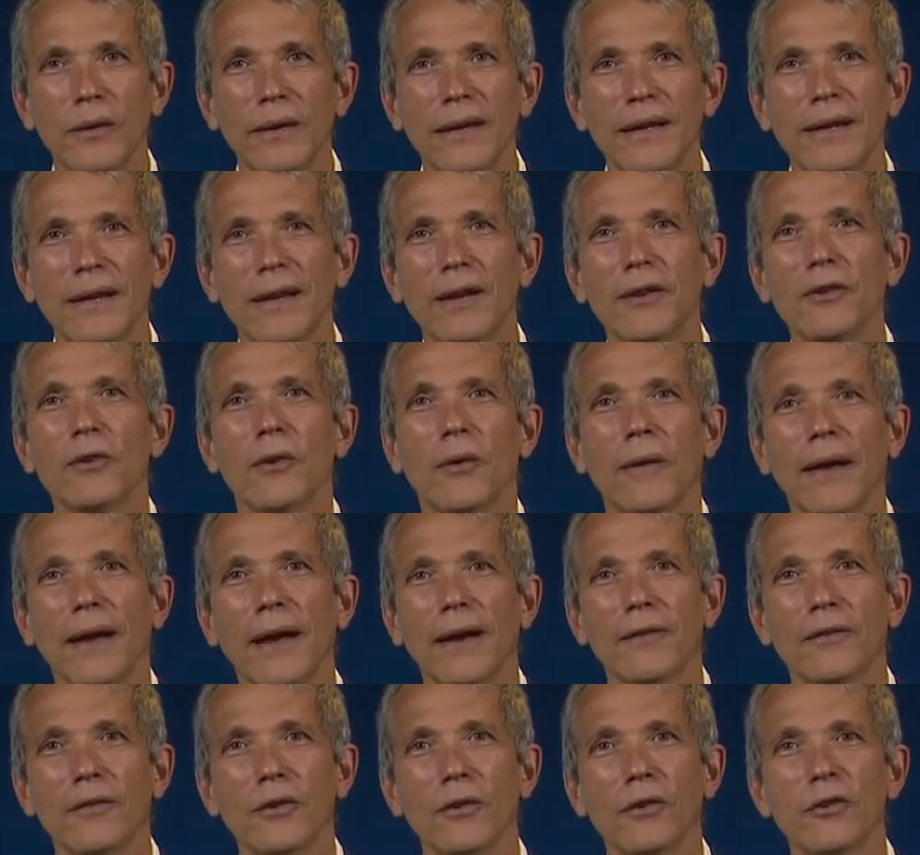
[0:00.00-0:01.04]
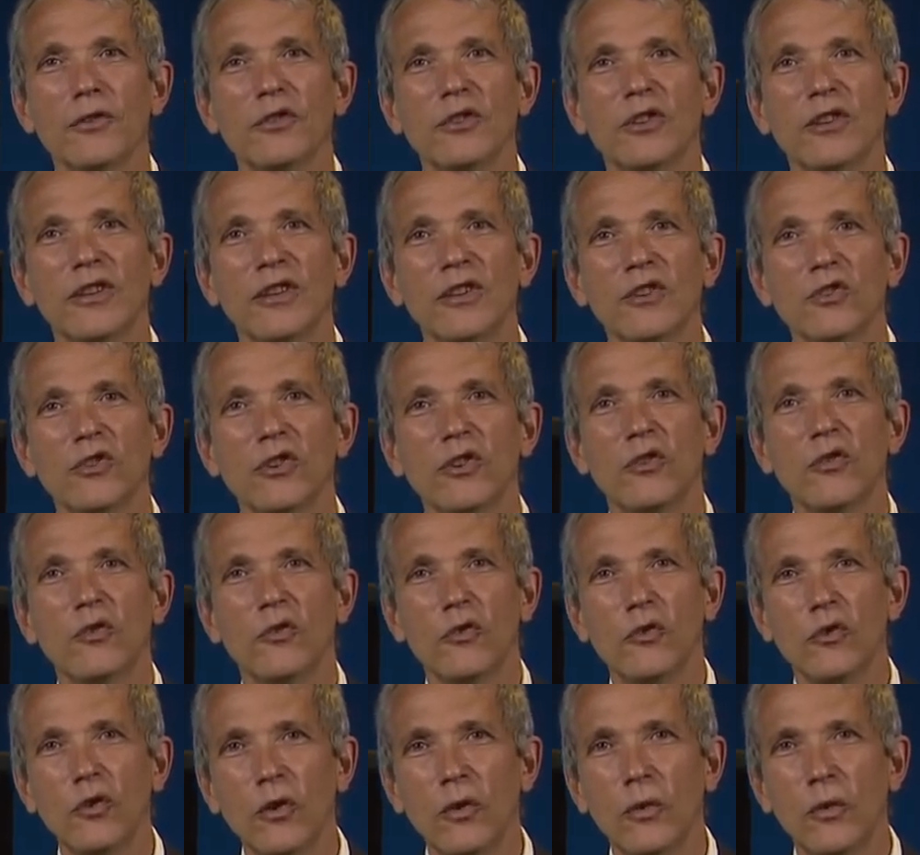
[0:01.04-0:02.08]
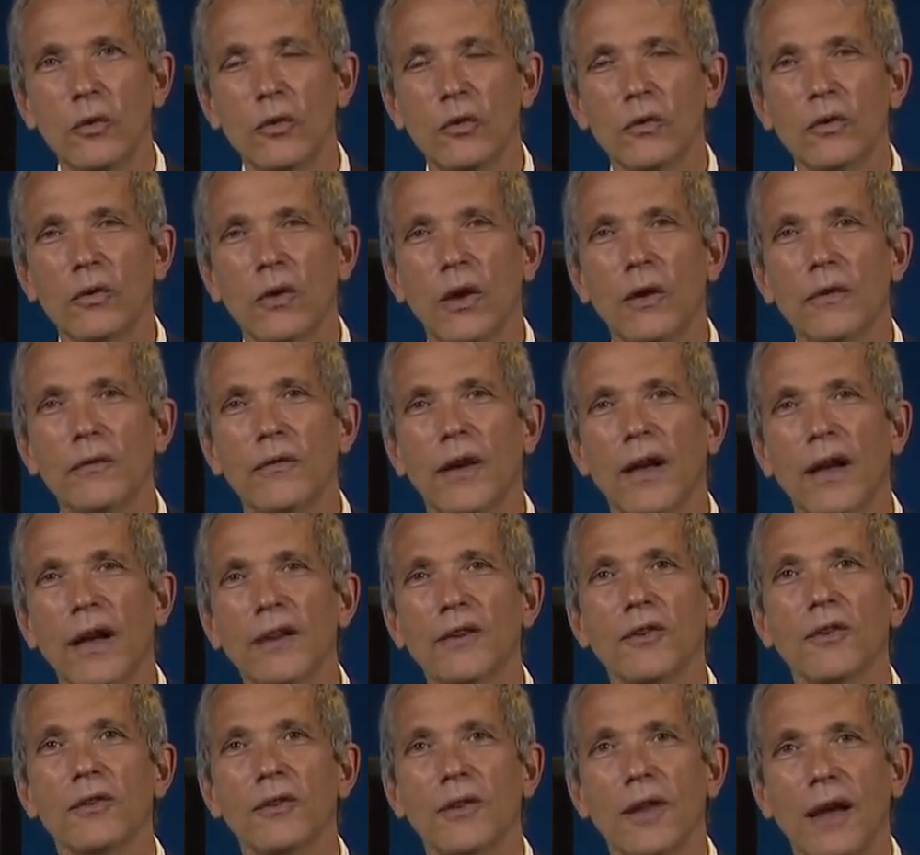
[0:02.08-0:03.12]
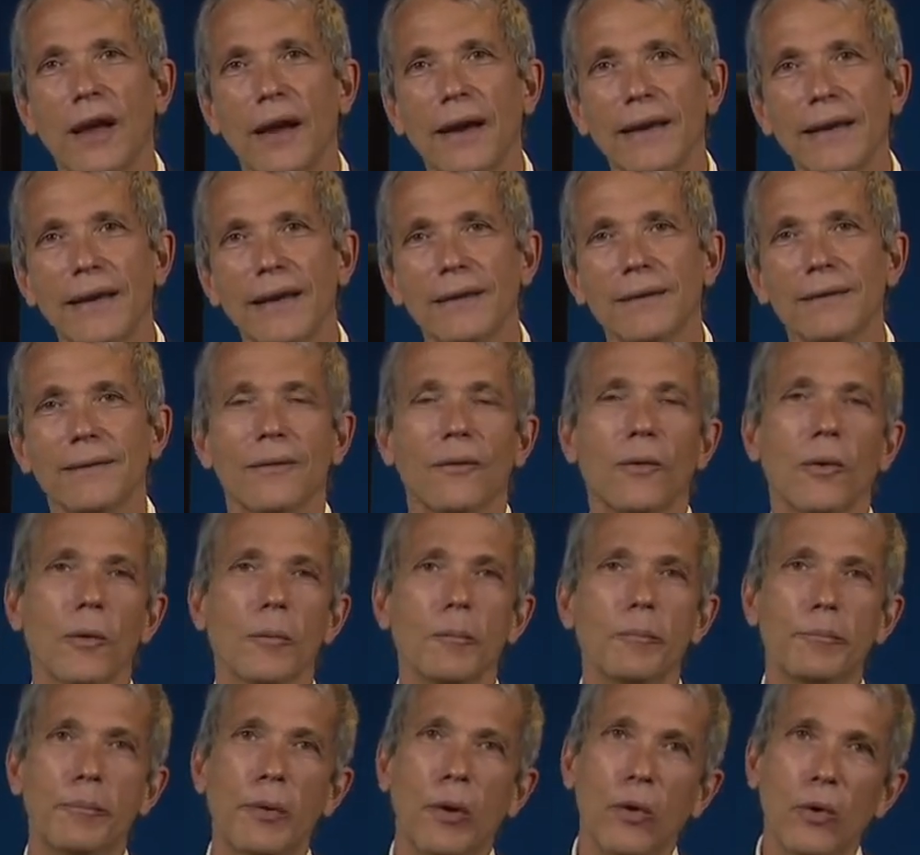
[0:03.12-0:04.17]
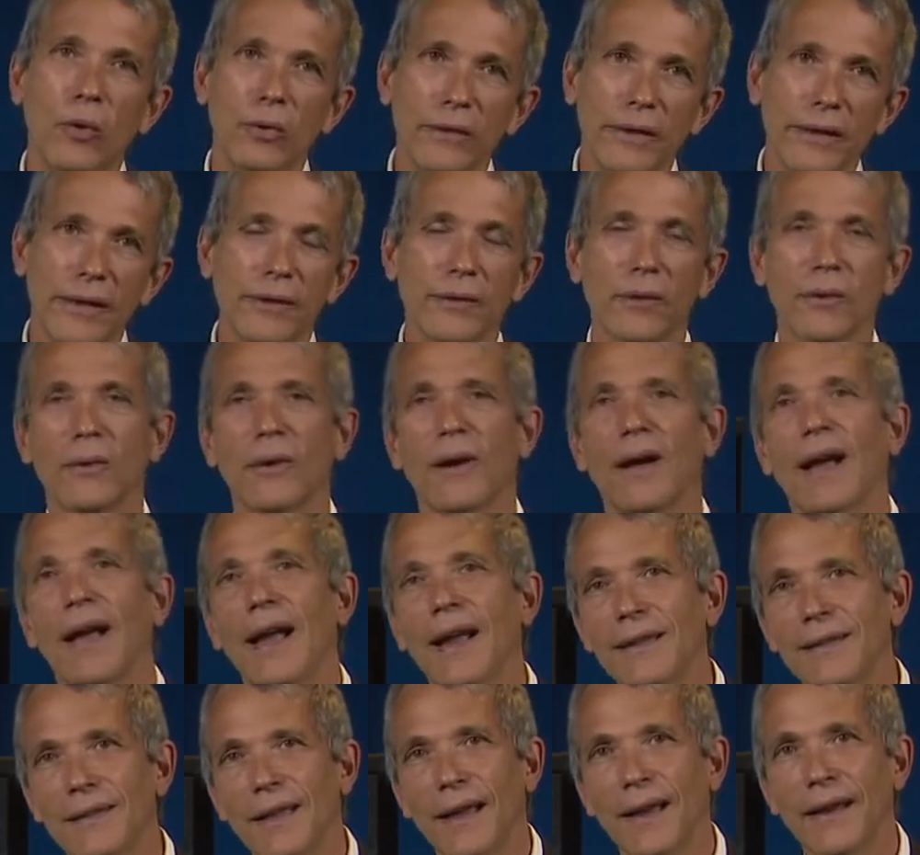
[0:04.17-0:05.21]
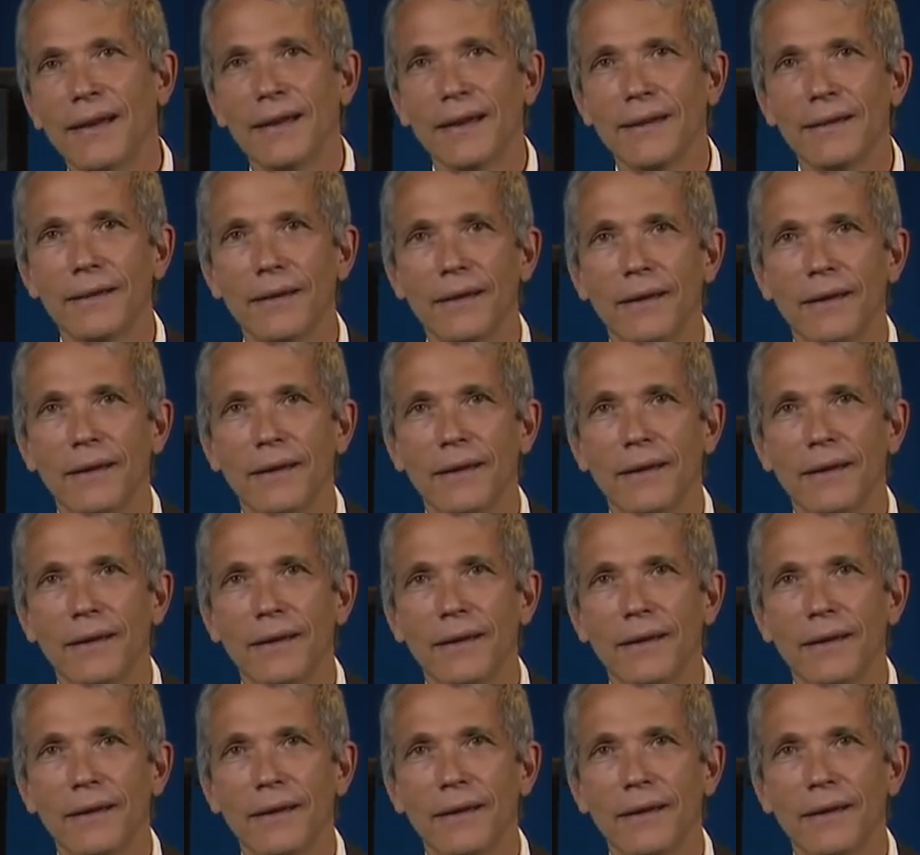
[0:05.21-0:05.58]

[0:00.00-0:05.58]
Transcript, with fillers: in your answer judicious use of underlining or bolding or highlighting.